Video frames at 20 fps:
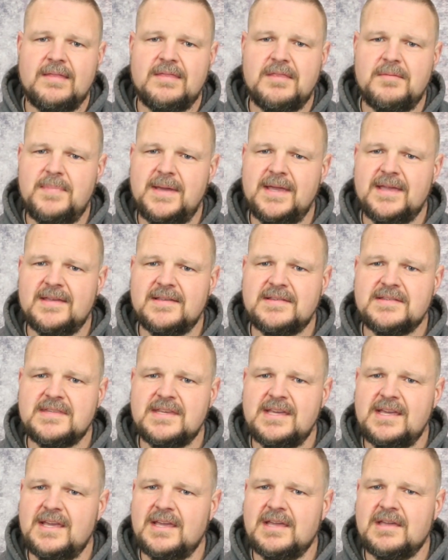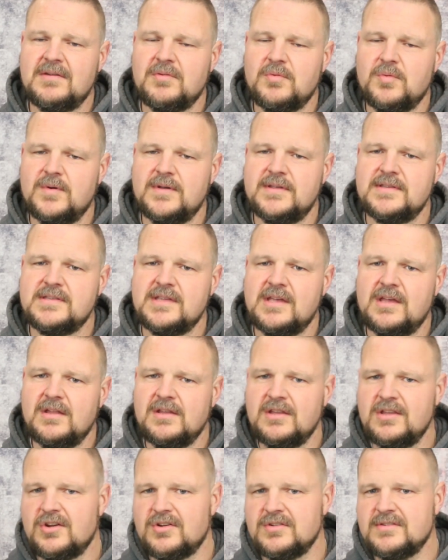the biggest thing was a
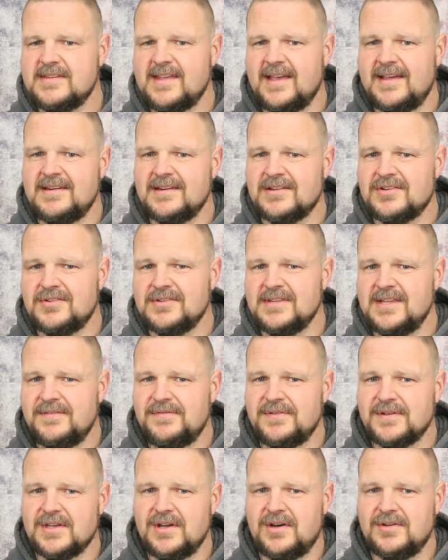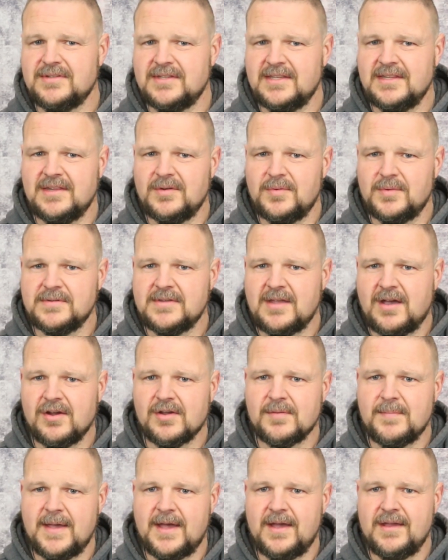little technical difficulty that we'll
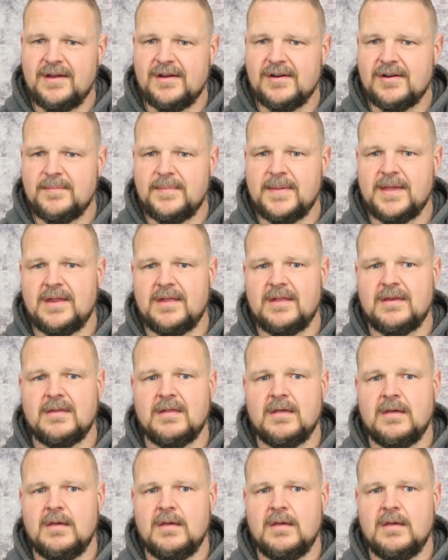talk about here in a minute